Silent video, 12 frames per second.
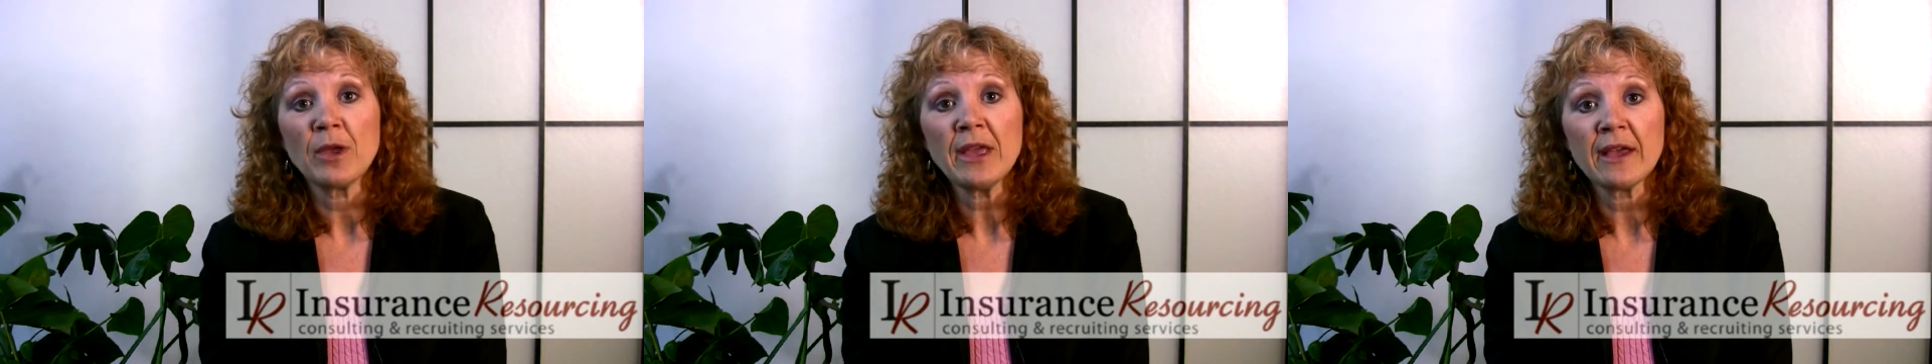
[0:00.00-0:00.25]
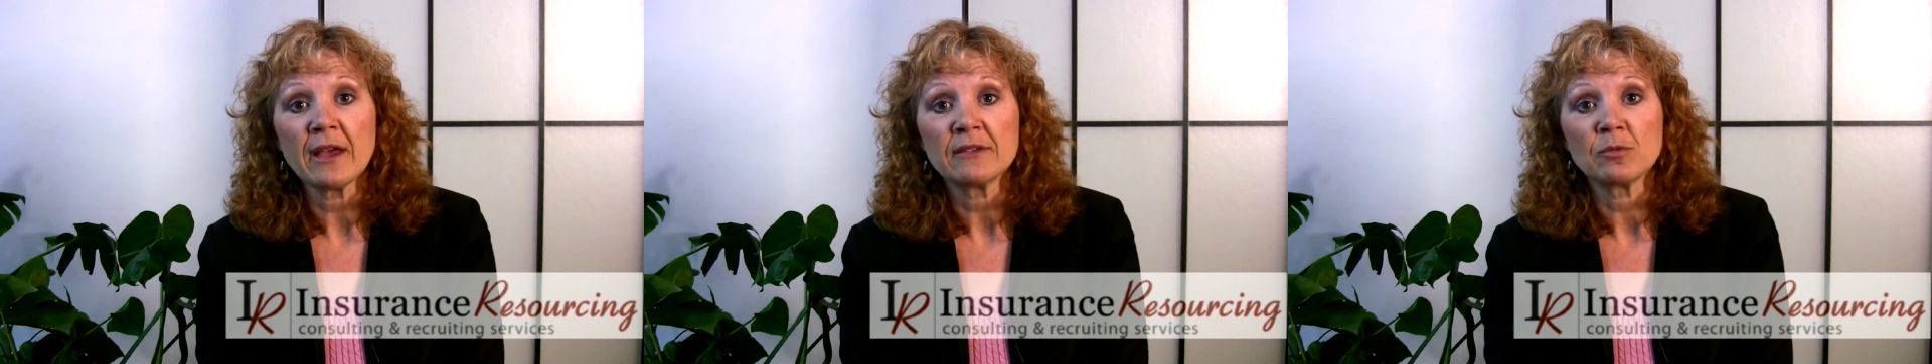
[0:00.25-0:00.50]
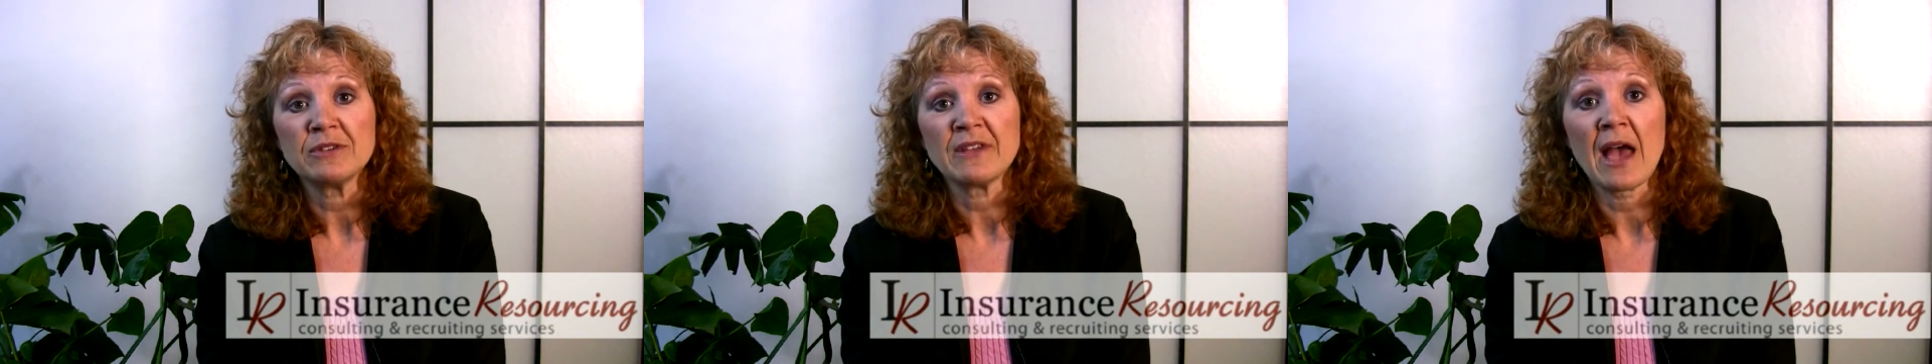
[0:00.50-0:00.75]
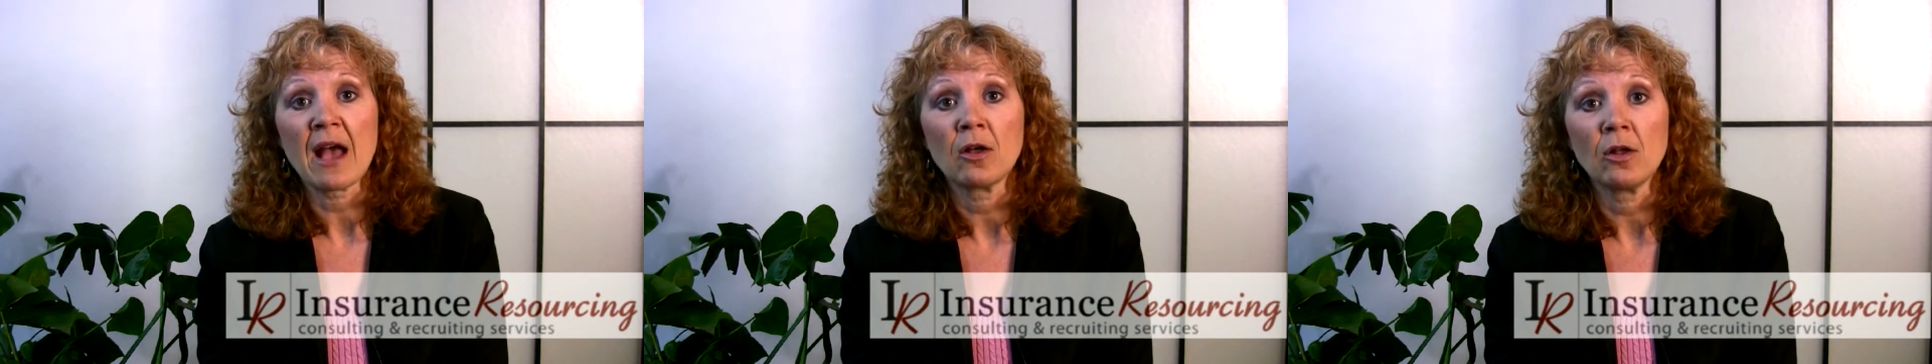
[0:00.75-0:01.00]
week as we
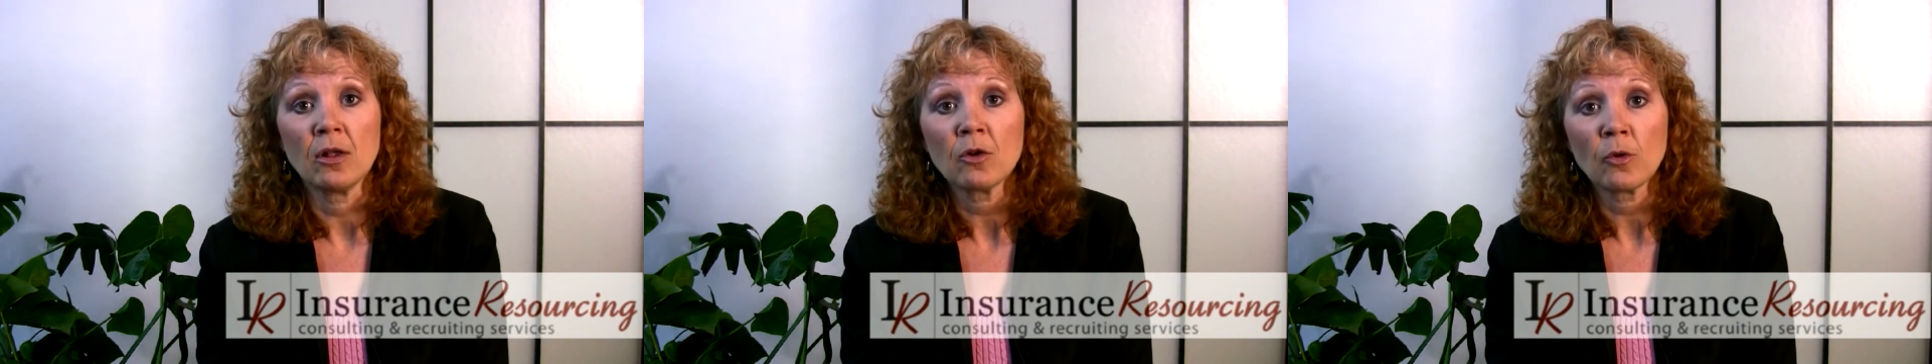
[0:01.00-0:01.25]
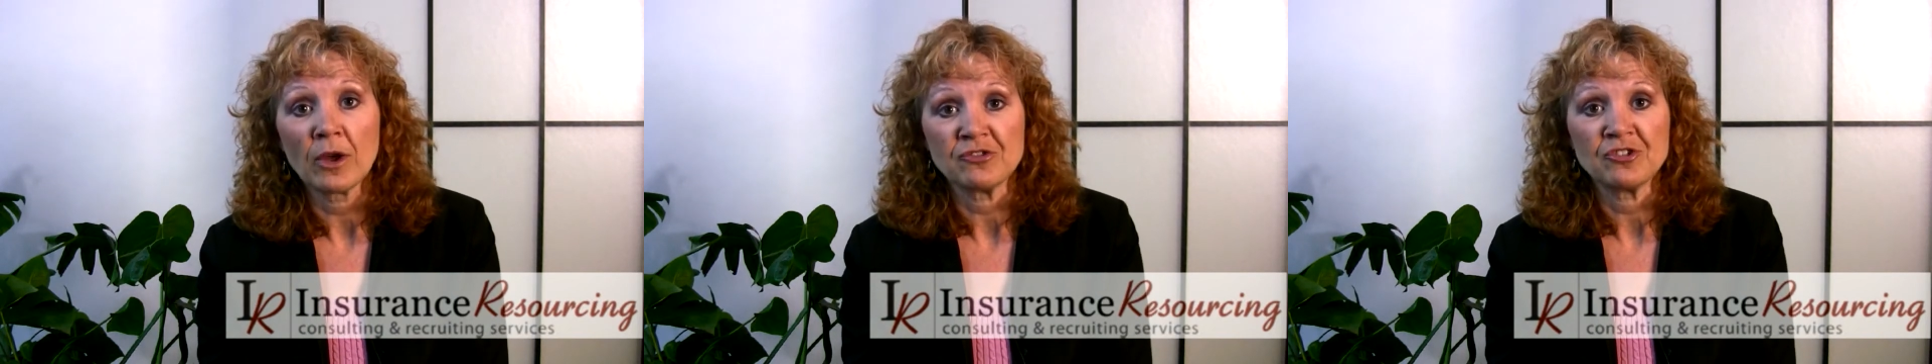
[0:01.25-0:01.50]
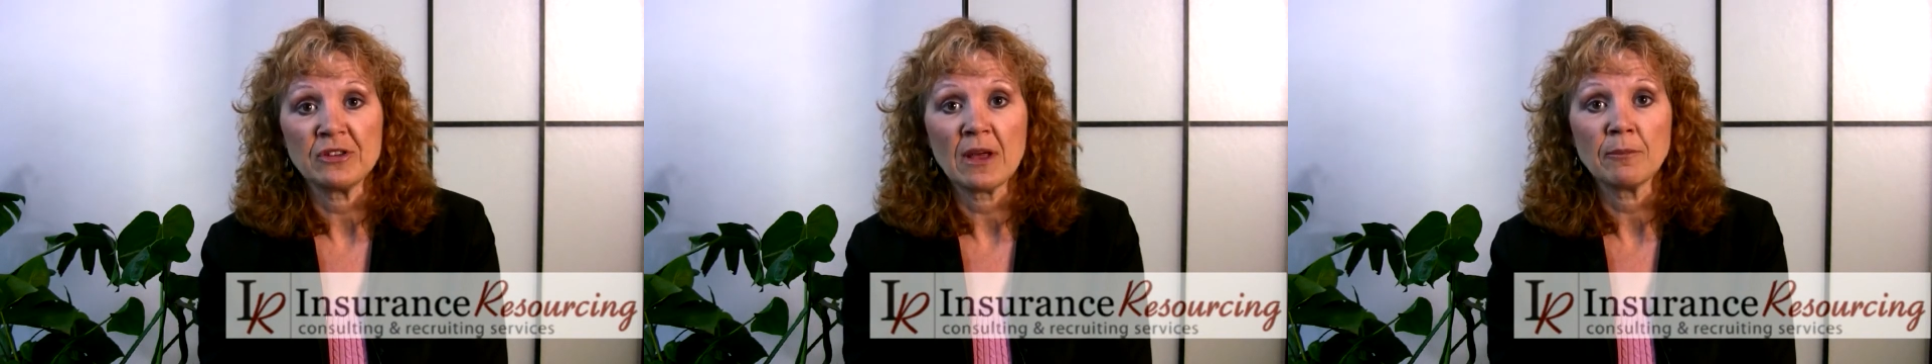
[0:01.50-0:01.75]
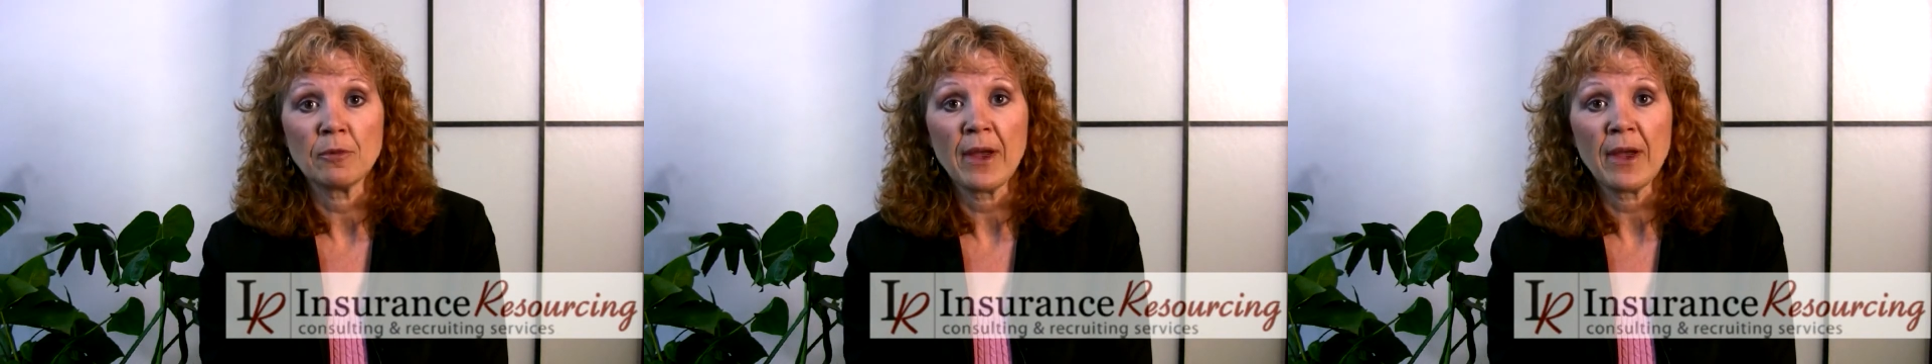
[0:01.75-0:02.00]
tackle question
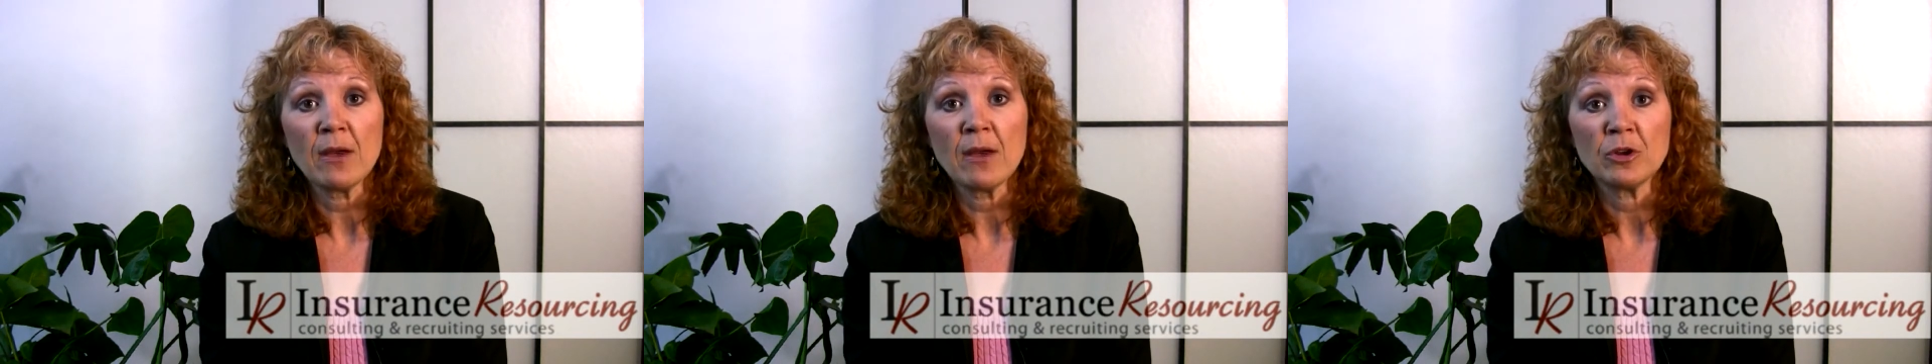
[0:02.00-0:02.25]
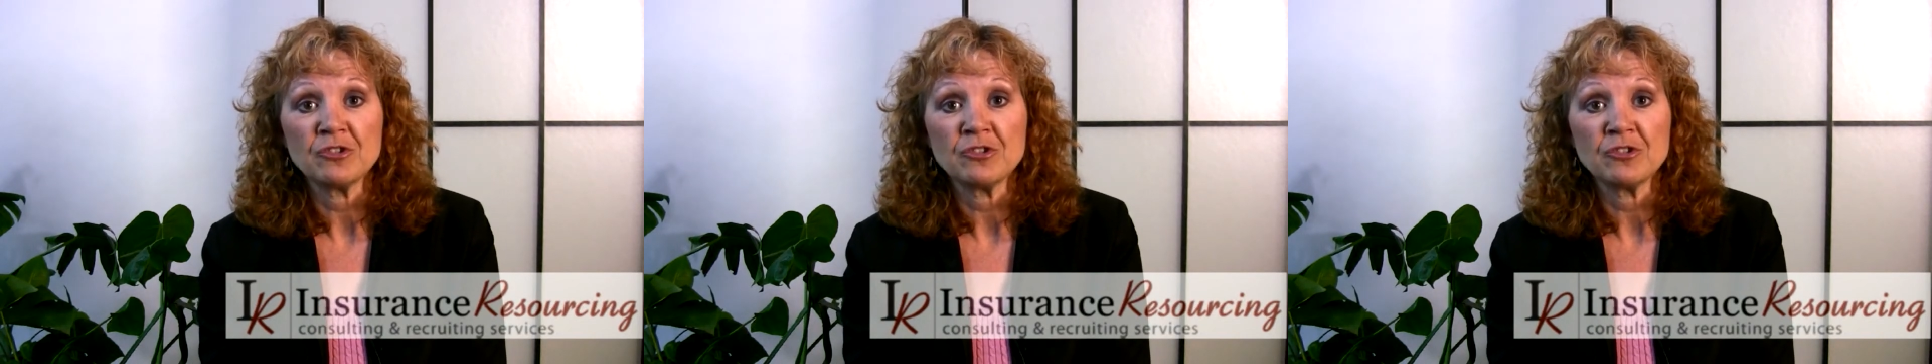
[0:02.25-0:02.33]
number 8,